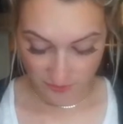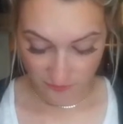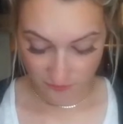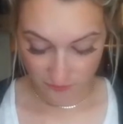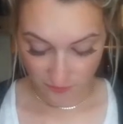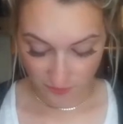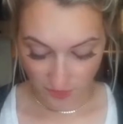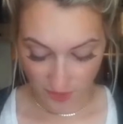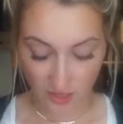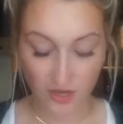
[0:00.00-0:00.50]
of
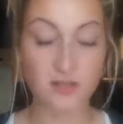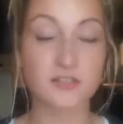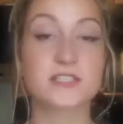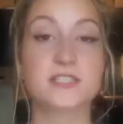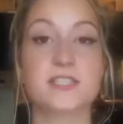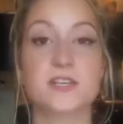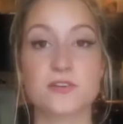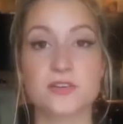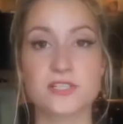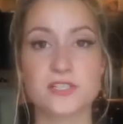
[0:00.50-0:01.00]

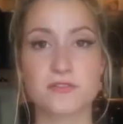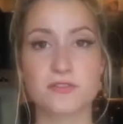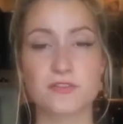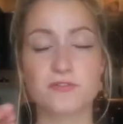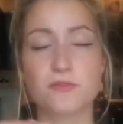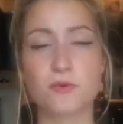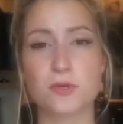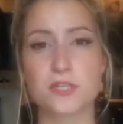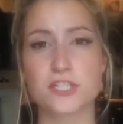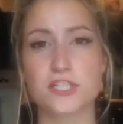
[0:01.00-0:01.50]

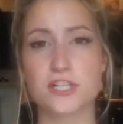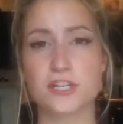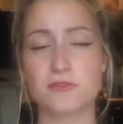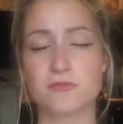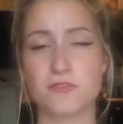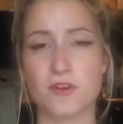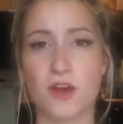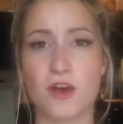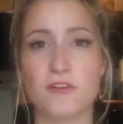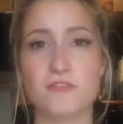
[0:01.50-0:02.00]
Unfortunate
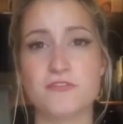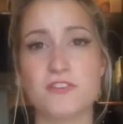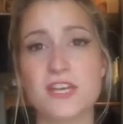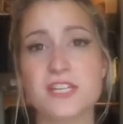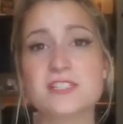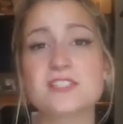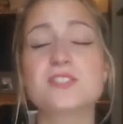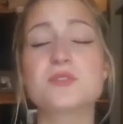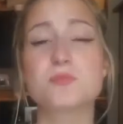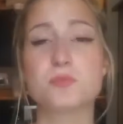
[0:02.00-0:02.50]

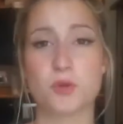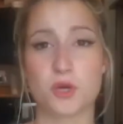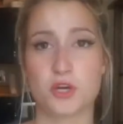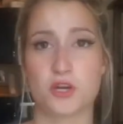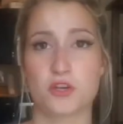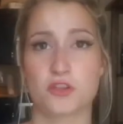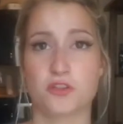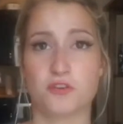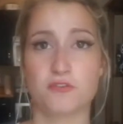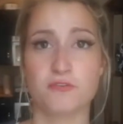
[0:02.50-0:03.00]
Events,
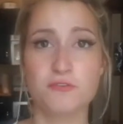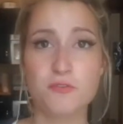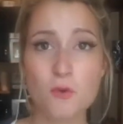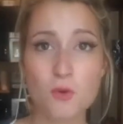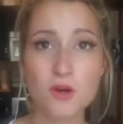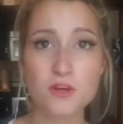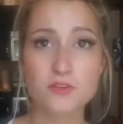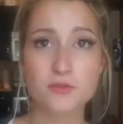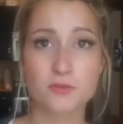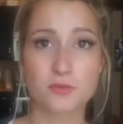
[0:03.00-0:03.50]
book the
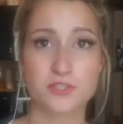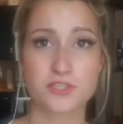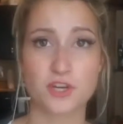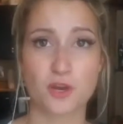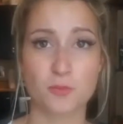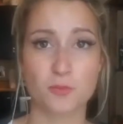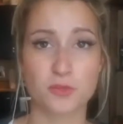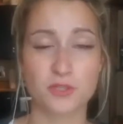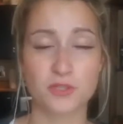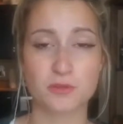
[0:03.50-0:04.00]
4th, which
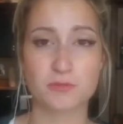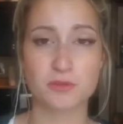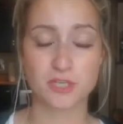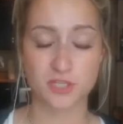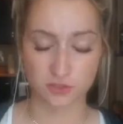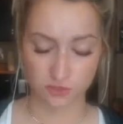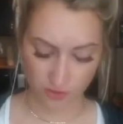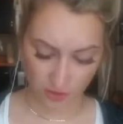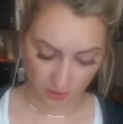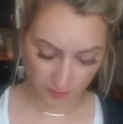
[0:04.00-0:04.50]
I'll put the
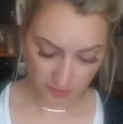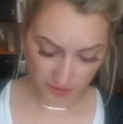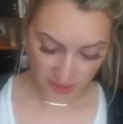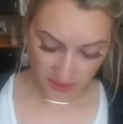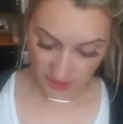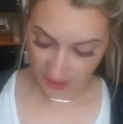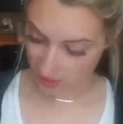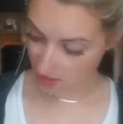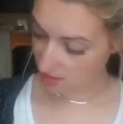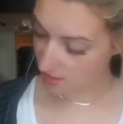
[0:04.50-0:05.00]
picture up
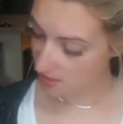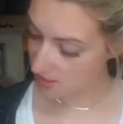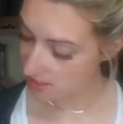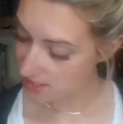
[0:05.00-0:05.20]
here.